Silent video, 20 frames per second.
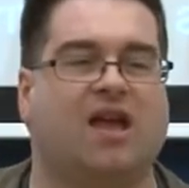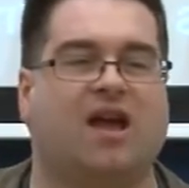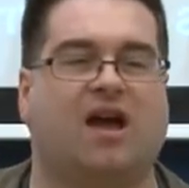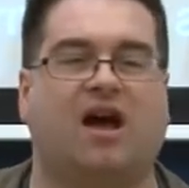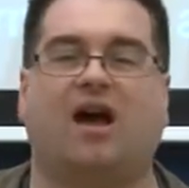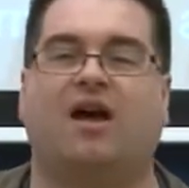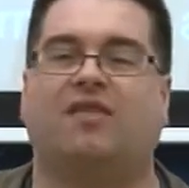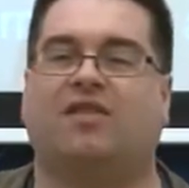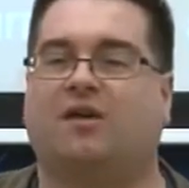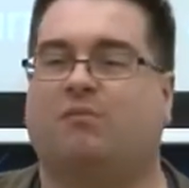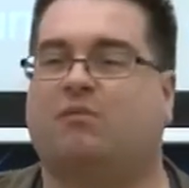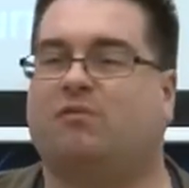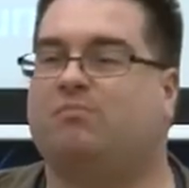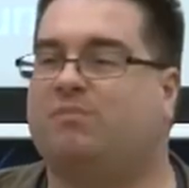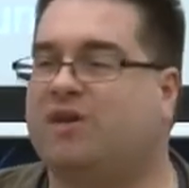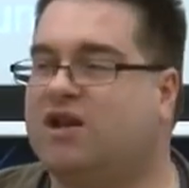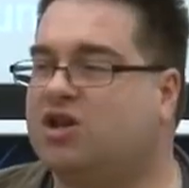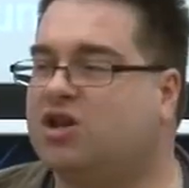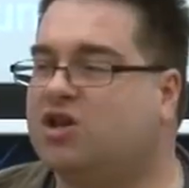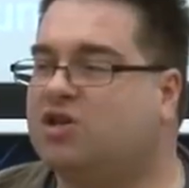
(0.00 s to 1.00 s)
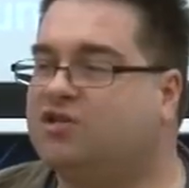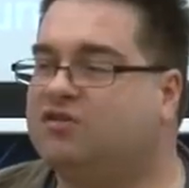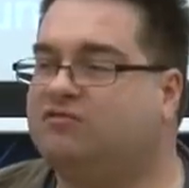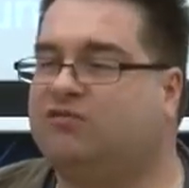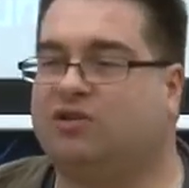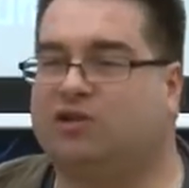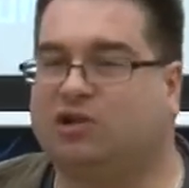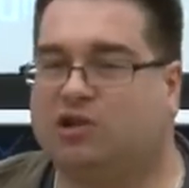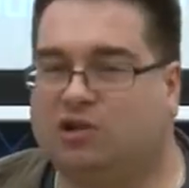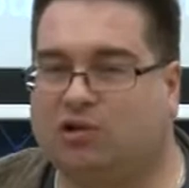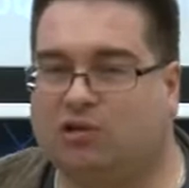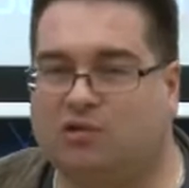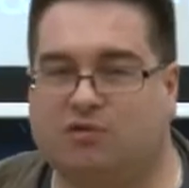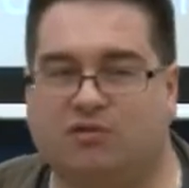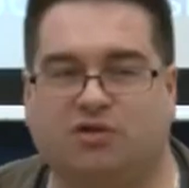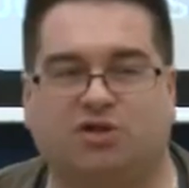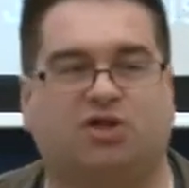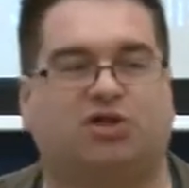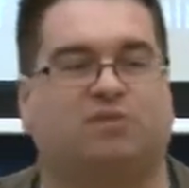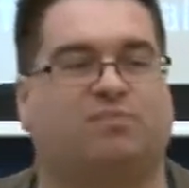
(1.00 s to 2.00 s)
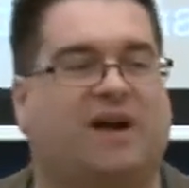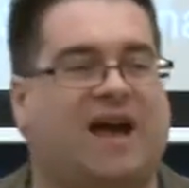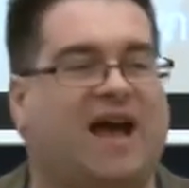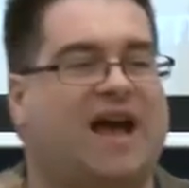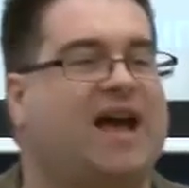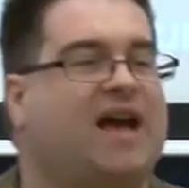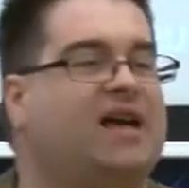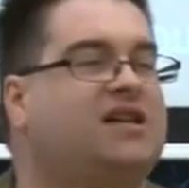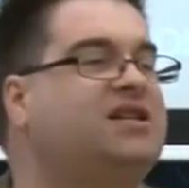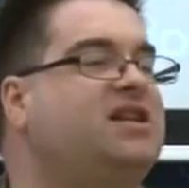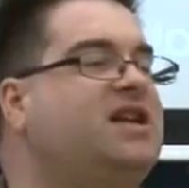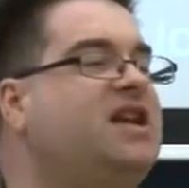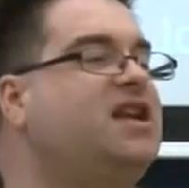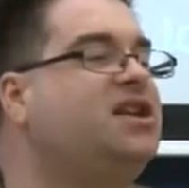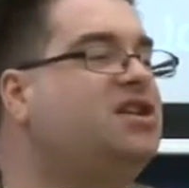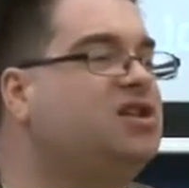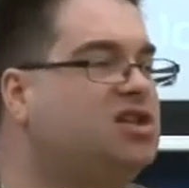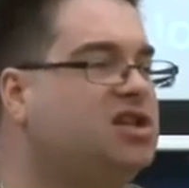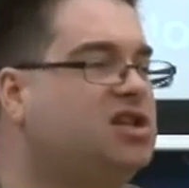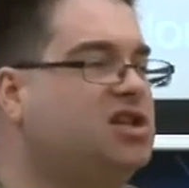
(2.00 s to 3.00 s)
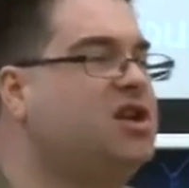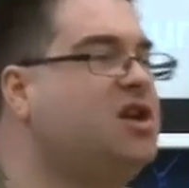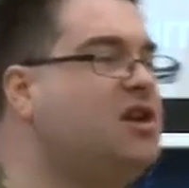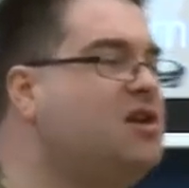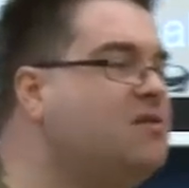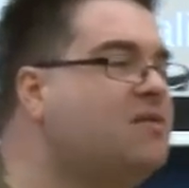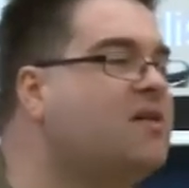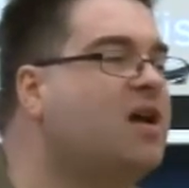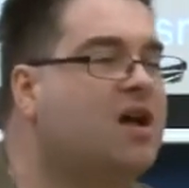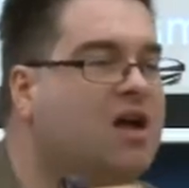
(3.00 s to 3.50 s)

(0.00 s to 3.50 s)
that will be a useful launch pad into